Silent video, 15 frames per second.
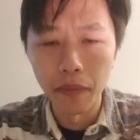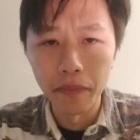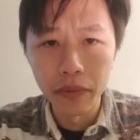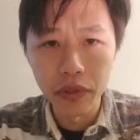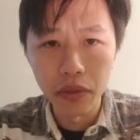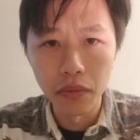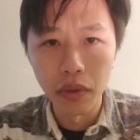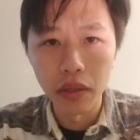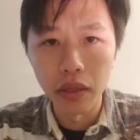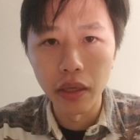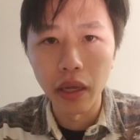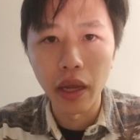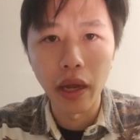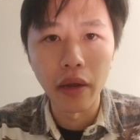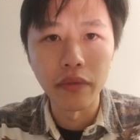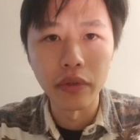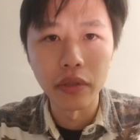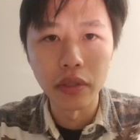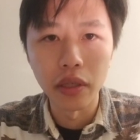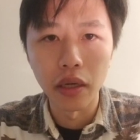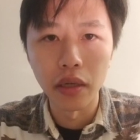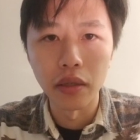to what they have in
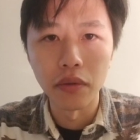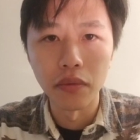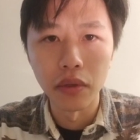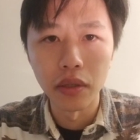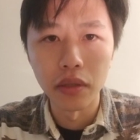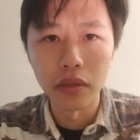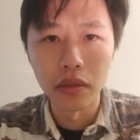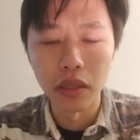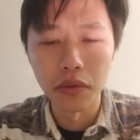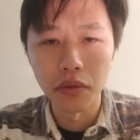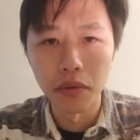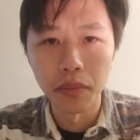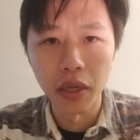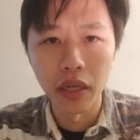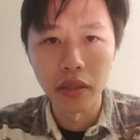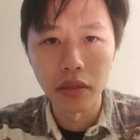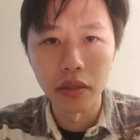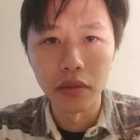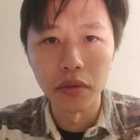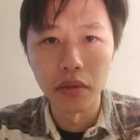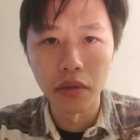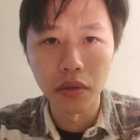China with the central bank
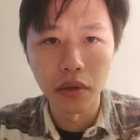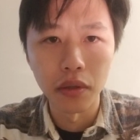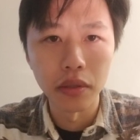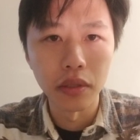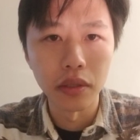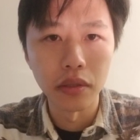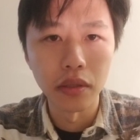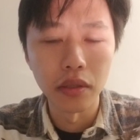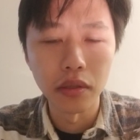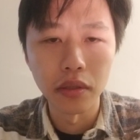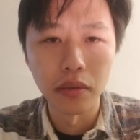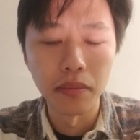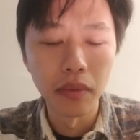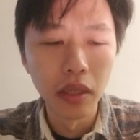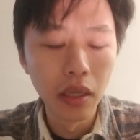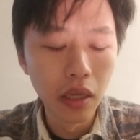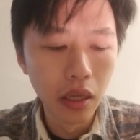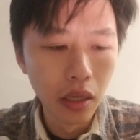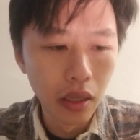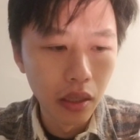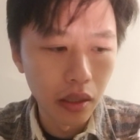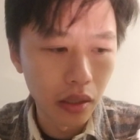digital currency system.
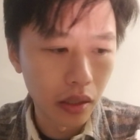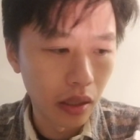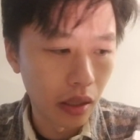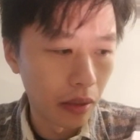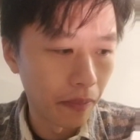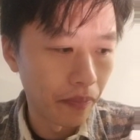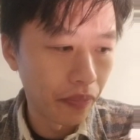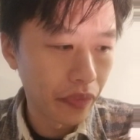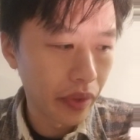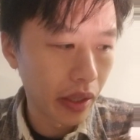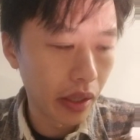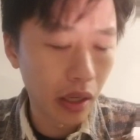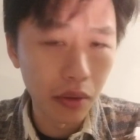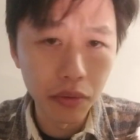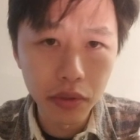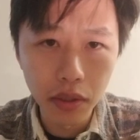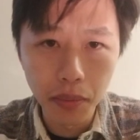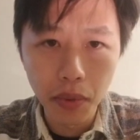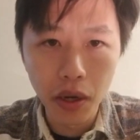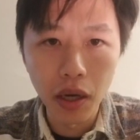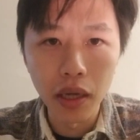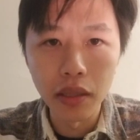And I was
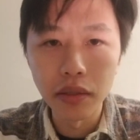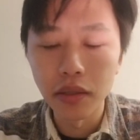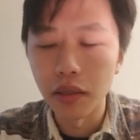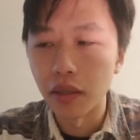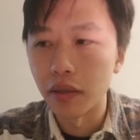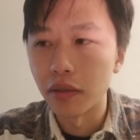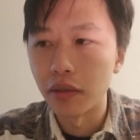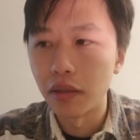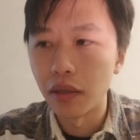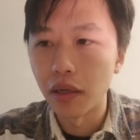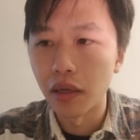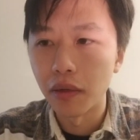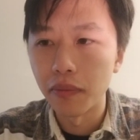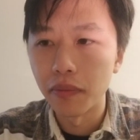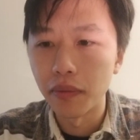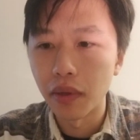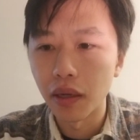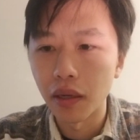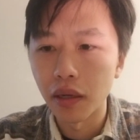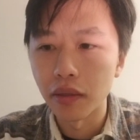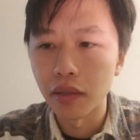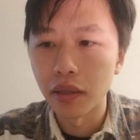surprised that
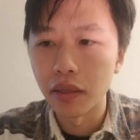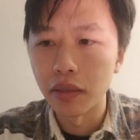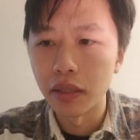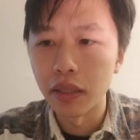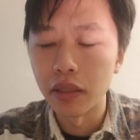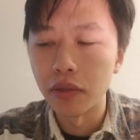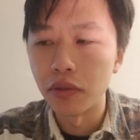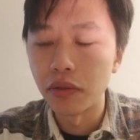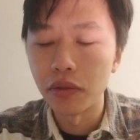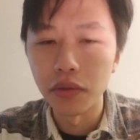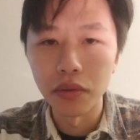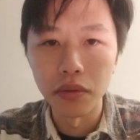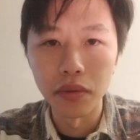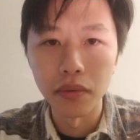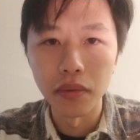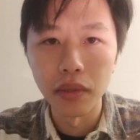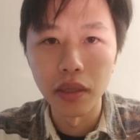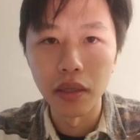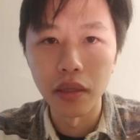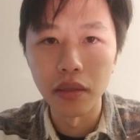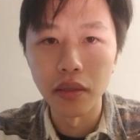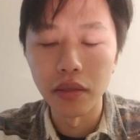I needed to
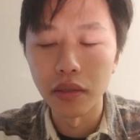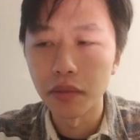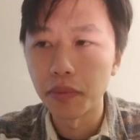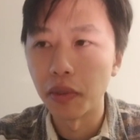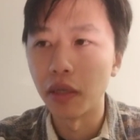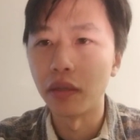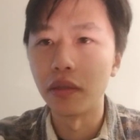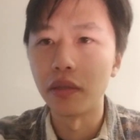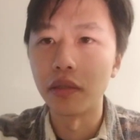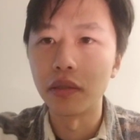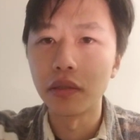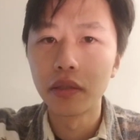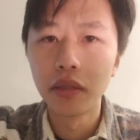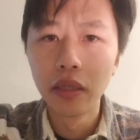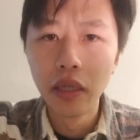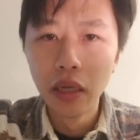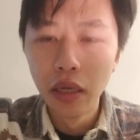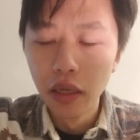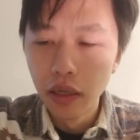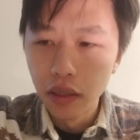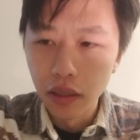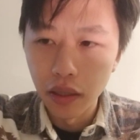explain this,
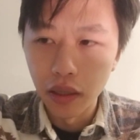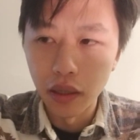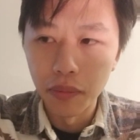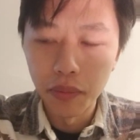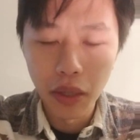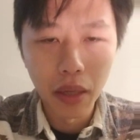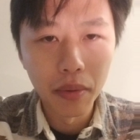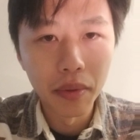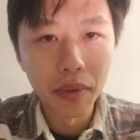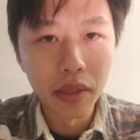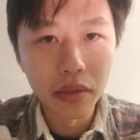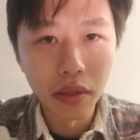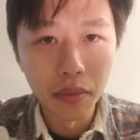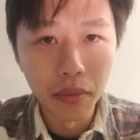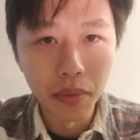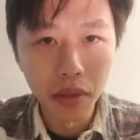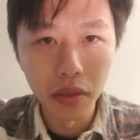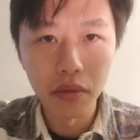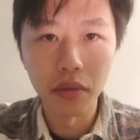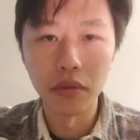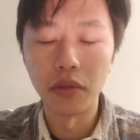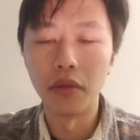probably because I'm a
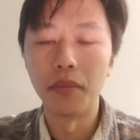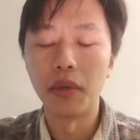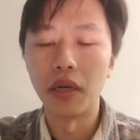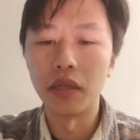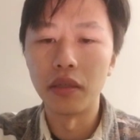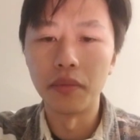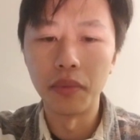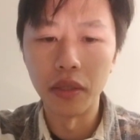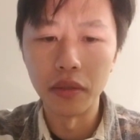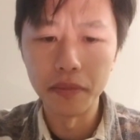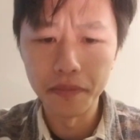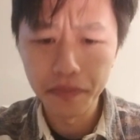political nobody, but